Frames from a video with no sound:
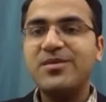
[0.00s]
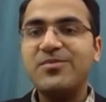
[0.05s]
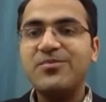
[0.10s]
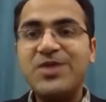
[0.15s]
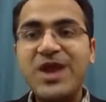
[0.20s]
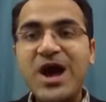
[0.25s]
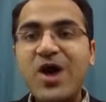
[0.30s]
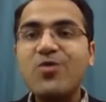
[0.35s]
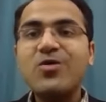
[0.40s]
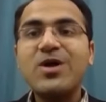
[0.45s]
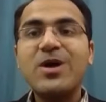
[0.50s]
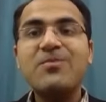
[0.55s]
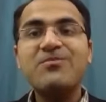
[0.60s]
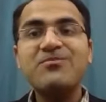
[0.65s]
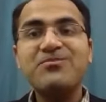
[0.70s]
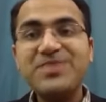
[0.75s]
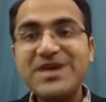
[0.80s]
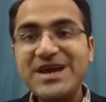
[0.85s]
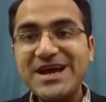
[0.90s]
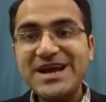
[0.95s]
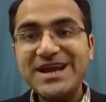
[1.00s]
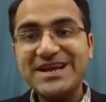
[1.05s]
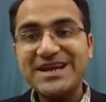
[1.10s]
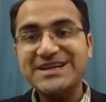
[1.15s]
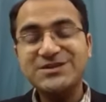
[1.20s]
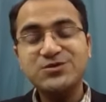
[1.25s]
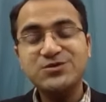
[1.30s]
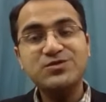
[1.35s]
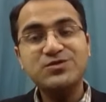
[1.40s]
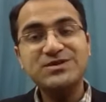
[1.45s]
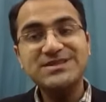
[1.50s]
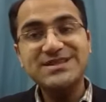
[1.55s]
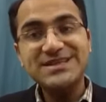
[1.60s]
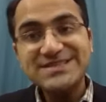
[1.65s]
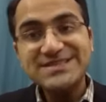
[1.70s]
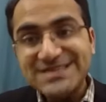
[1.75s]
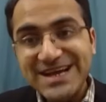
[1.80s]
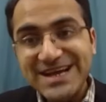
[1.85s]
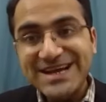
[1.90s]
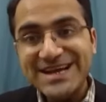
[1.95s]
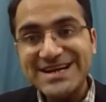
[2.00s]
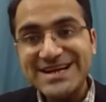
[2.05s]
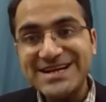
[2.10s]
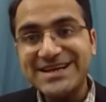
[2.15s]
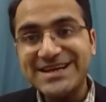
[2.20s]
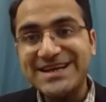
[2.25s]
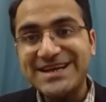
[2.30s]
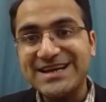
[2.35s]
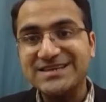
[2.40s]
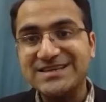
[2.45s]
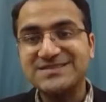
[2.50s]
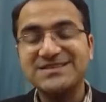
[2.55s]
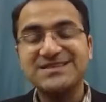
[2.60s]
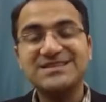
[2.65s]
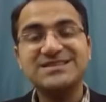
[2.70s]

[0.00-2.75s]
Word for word: Now compare it with the second case.